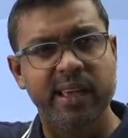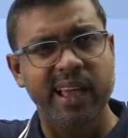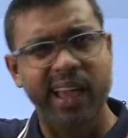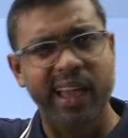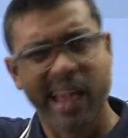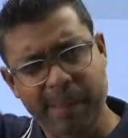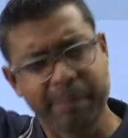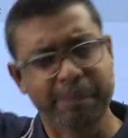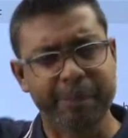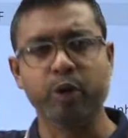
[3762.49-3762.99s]

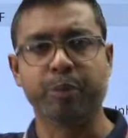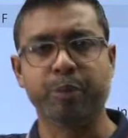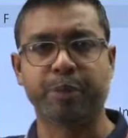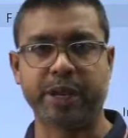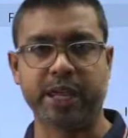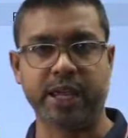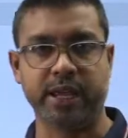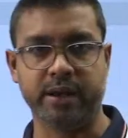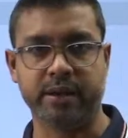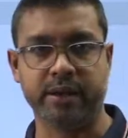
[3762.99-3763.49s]

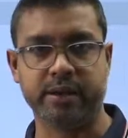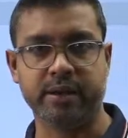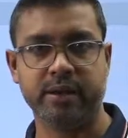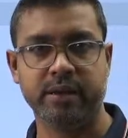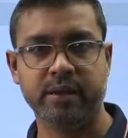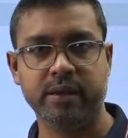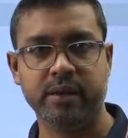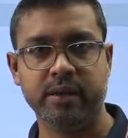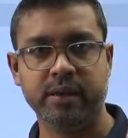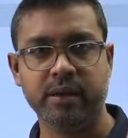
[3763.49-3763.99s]
appropriate.
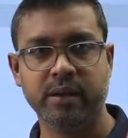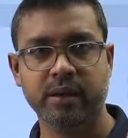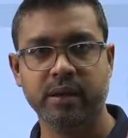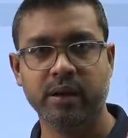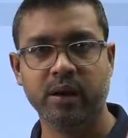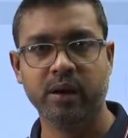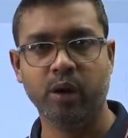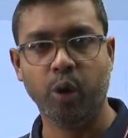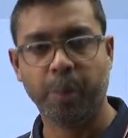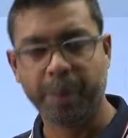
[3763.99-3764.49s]

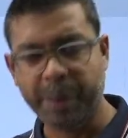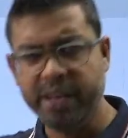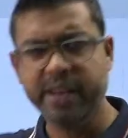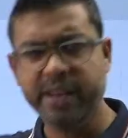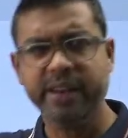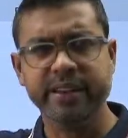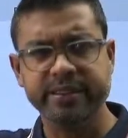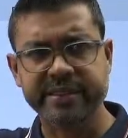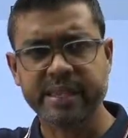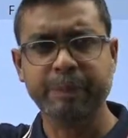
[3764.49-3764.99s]
Opinion
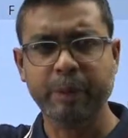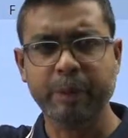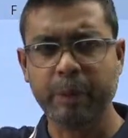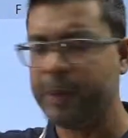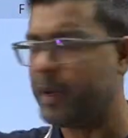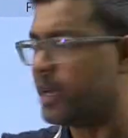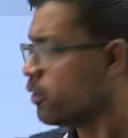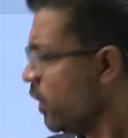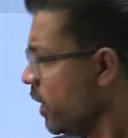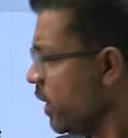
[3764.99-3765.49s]
is
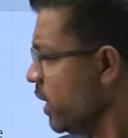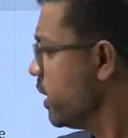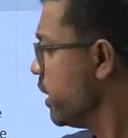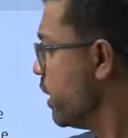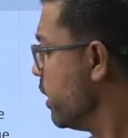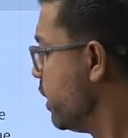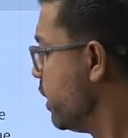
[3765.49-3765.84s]
appropriate. Why?